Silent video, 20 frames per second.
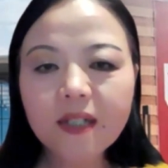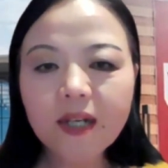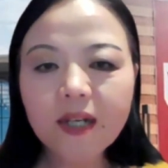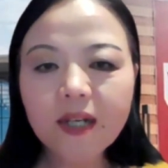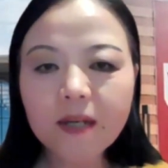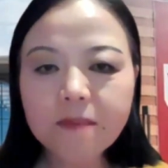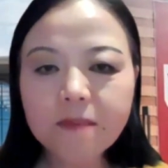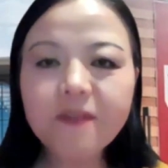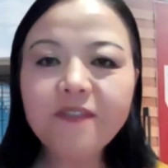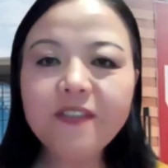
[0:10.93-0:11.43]

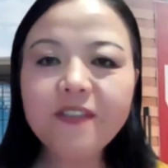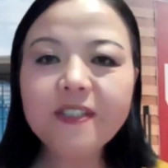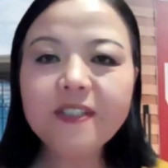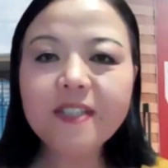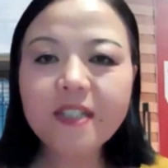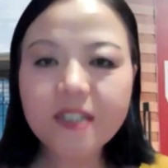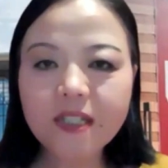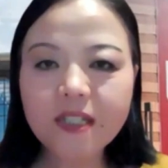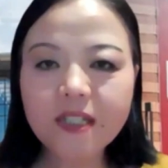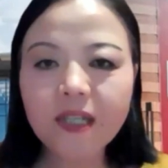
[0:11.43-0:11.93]
I'm
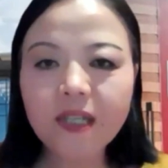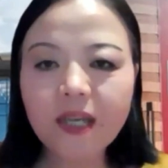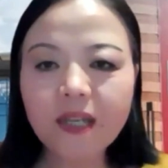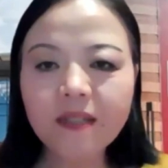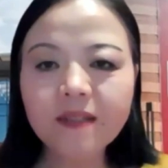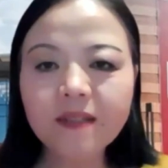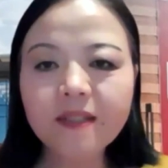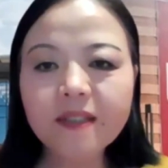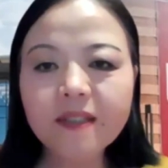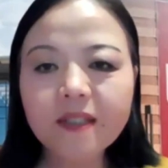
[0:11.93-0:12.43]
Professor Jing
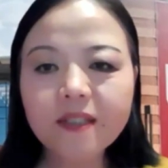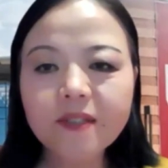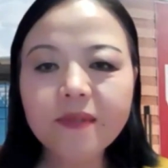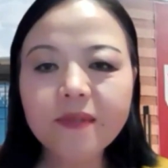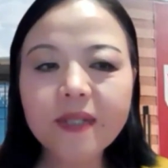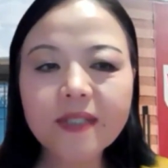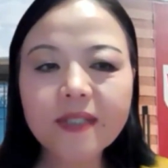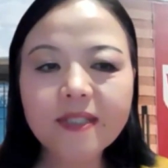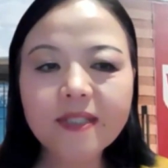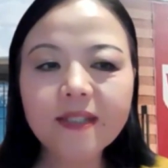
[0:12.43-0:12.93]
Han, the
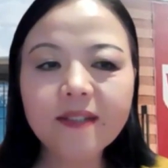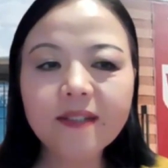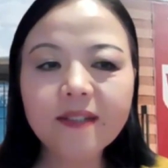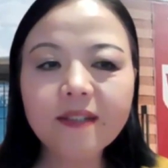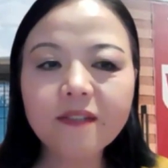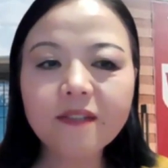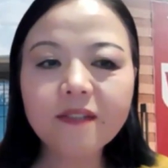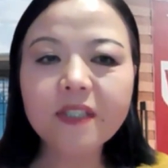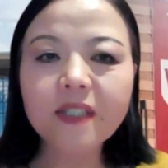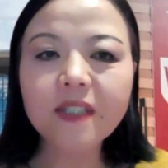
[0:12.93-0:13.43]
Director
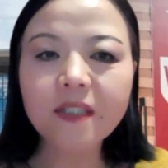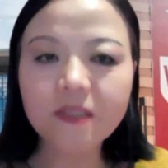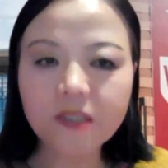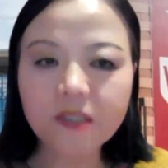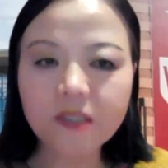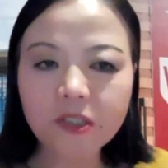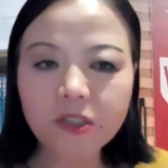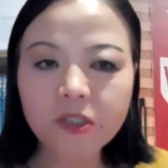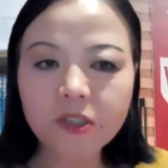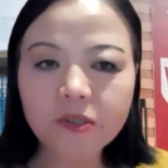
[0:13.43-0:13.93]
of the
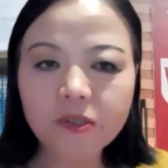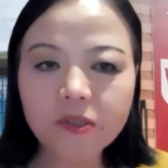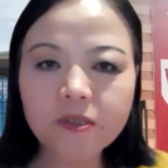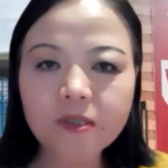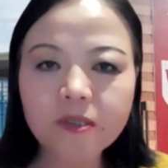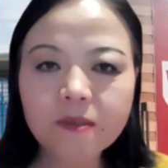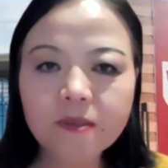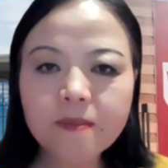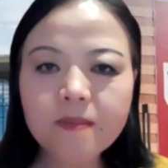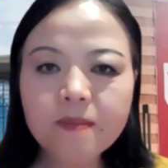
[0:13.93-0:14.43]
Institute.